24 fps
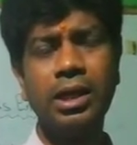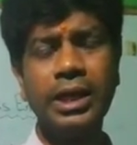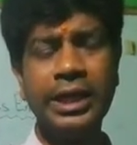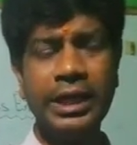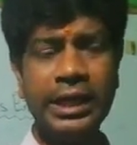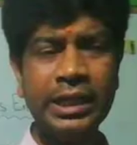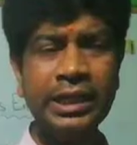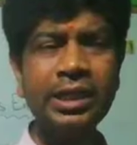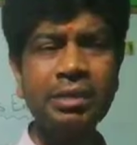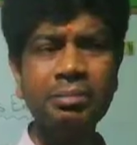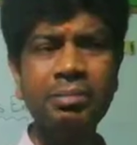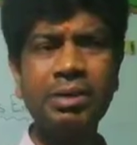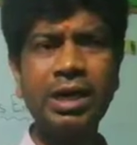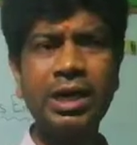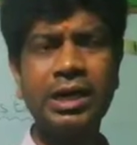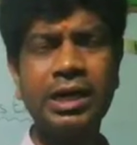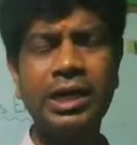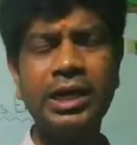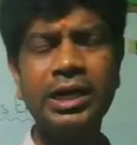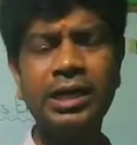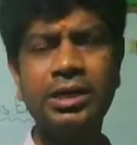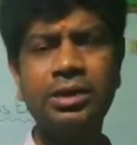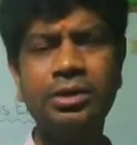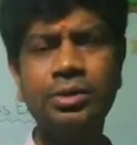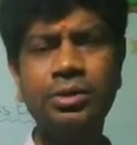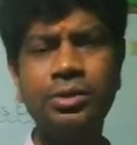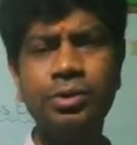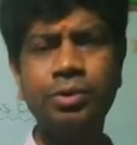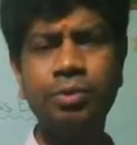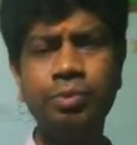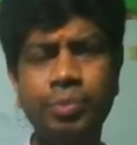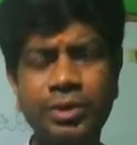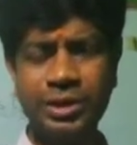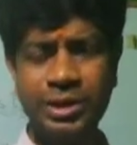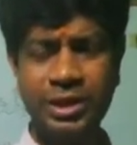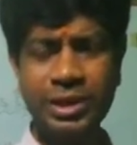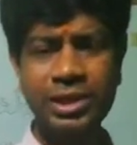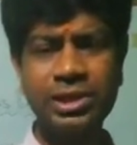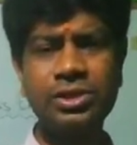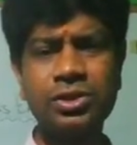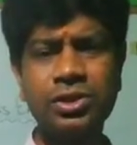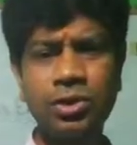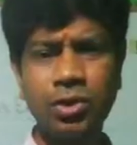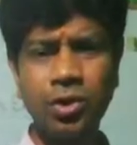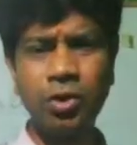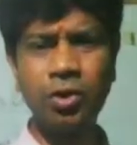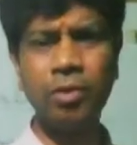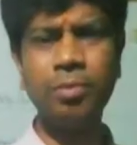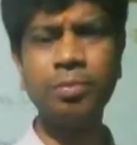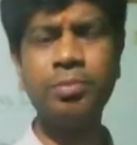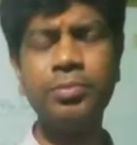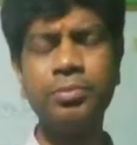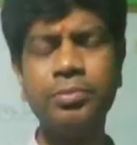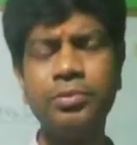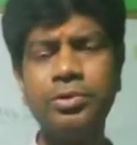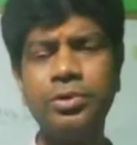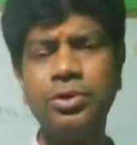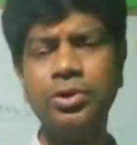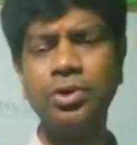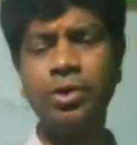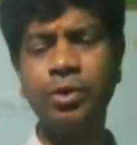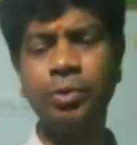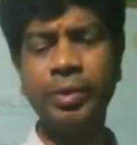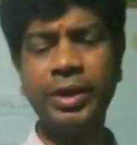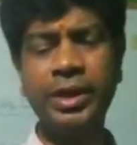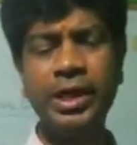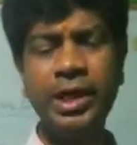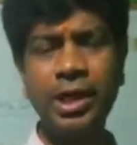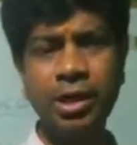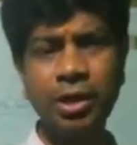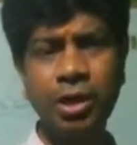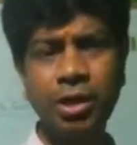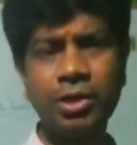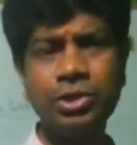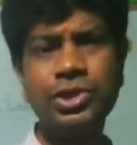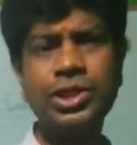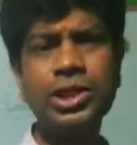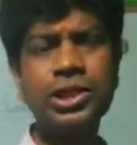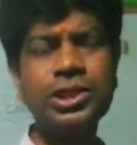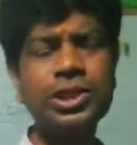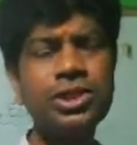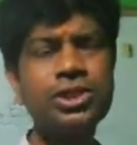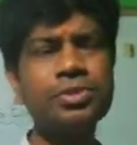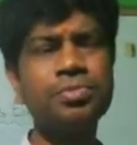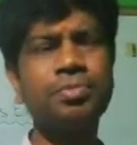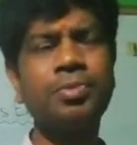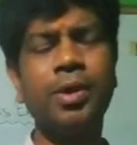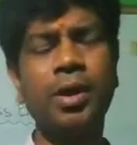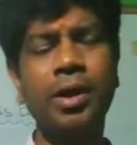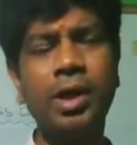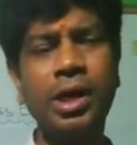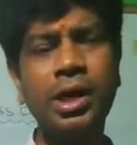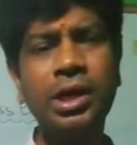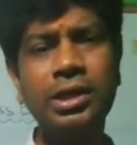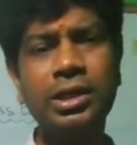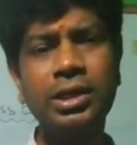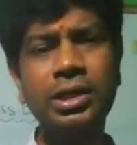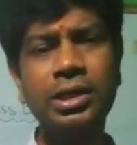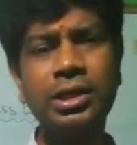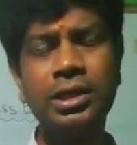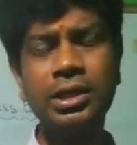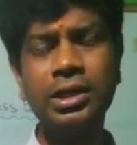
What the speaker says: In the market, with this hope, when he launches his product,